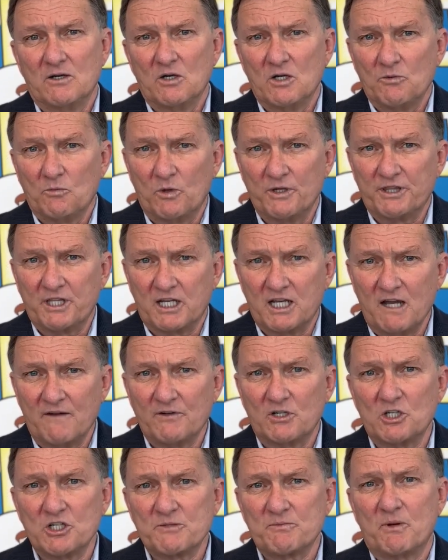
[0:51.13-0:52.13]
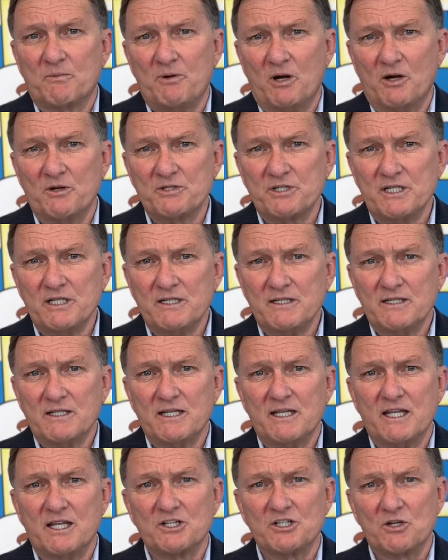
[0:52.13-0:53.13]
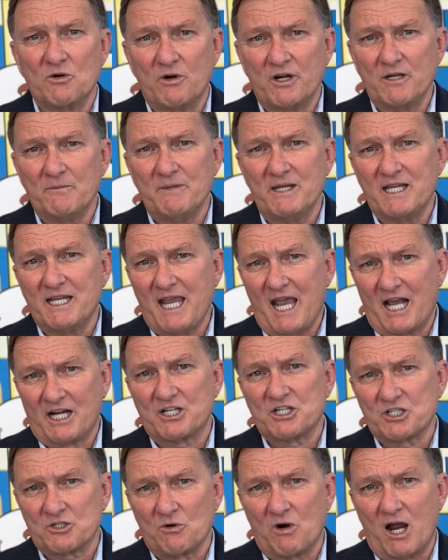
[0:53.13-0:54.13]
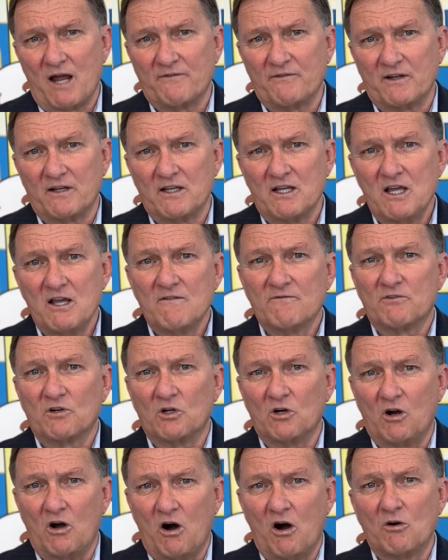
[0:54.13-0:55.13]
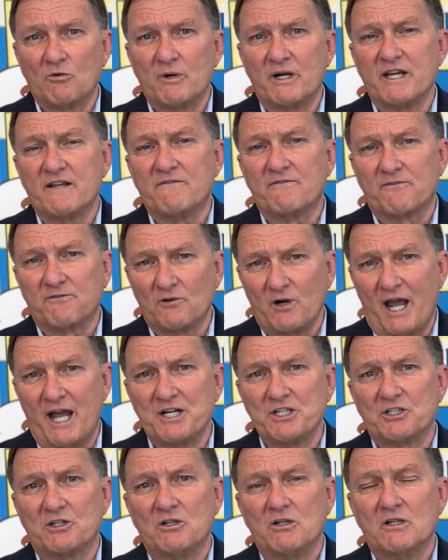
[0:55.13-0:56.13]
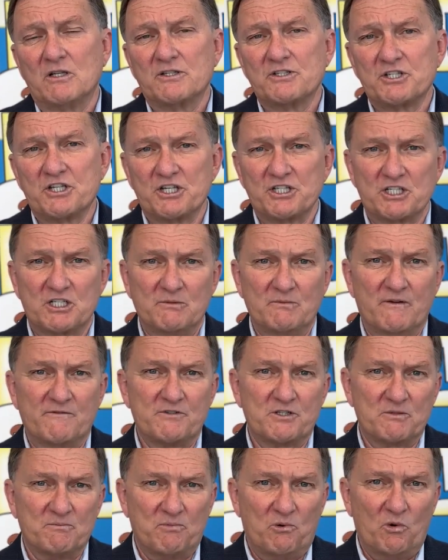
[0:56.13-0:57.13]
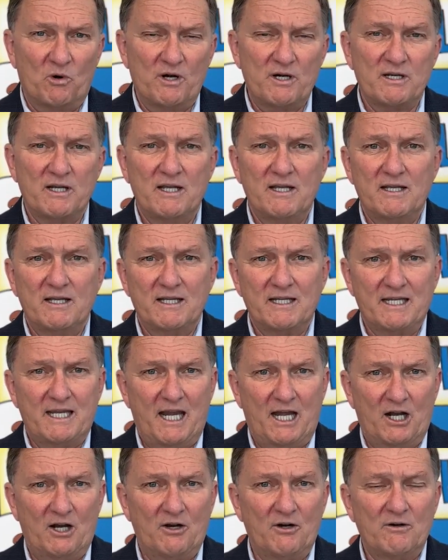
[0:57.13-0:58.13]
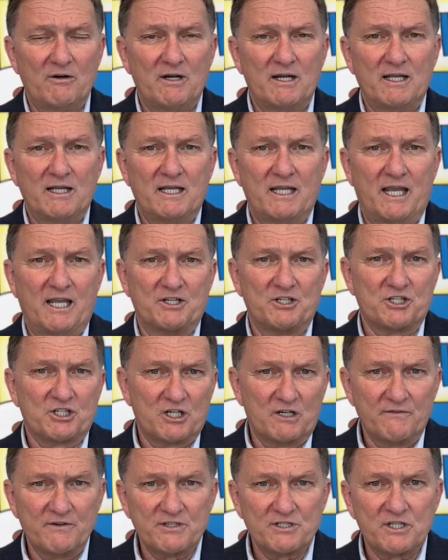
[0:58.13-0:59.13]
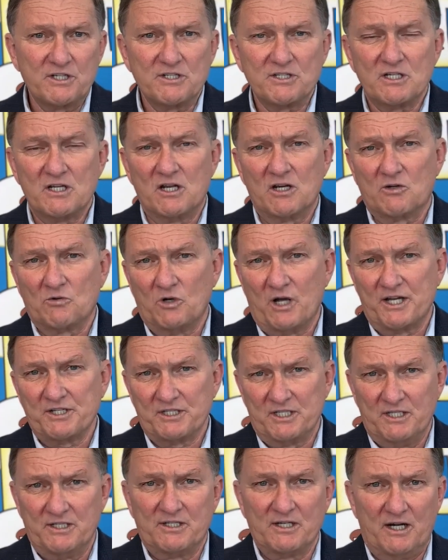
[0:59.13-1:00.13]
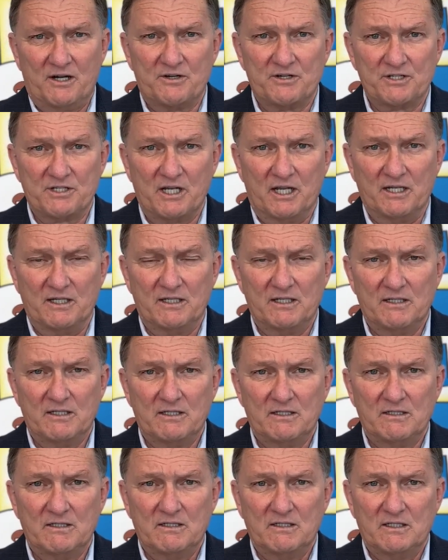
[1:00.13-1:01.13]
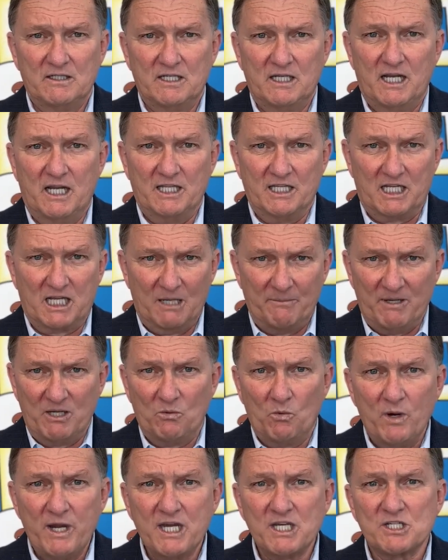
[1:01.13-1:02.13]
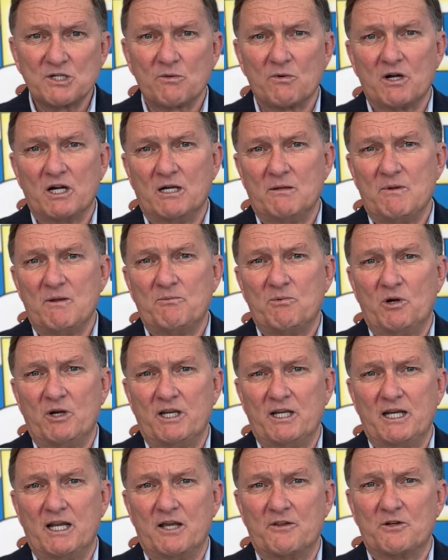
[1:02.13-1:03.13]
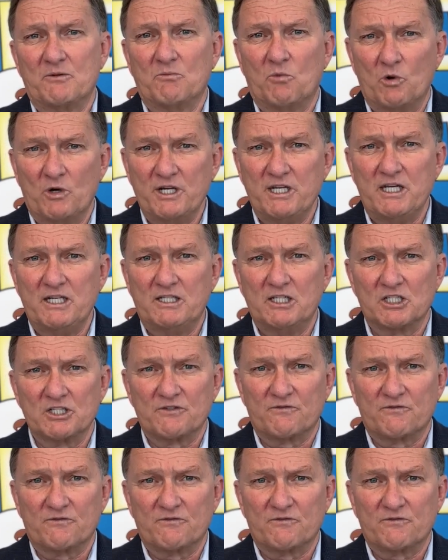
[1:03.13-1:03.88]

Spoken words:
What the governor's proposing is going to be catastrophic for our already fragile system of support, care, and services across the entire state. In the coming weeks, we're going to be putting together more details